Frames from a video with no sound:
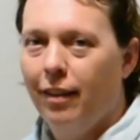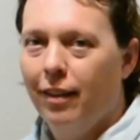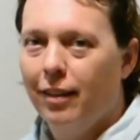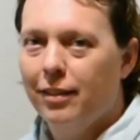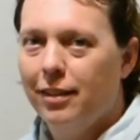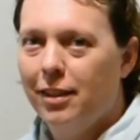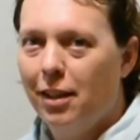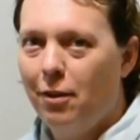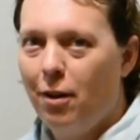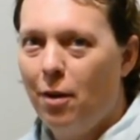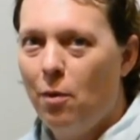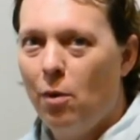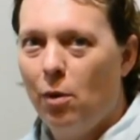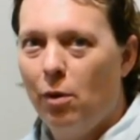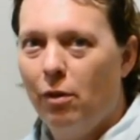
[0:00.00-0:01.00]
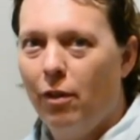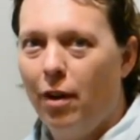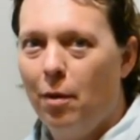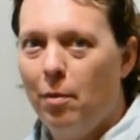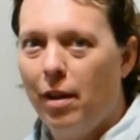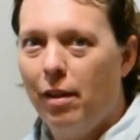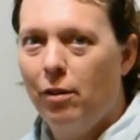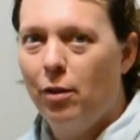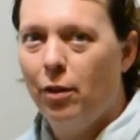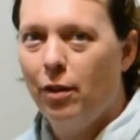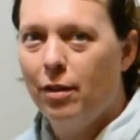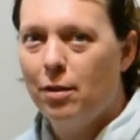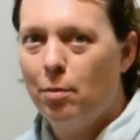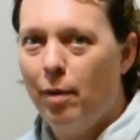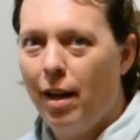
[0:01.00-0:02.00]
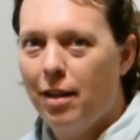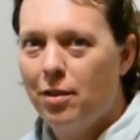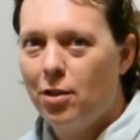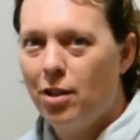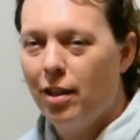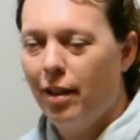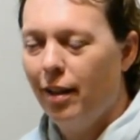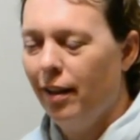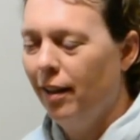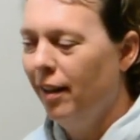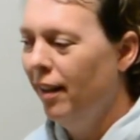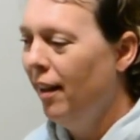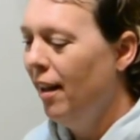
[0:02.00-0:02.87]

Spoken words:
considering what we've all been through this past year.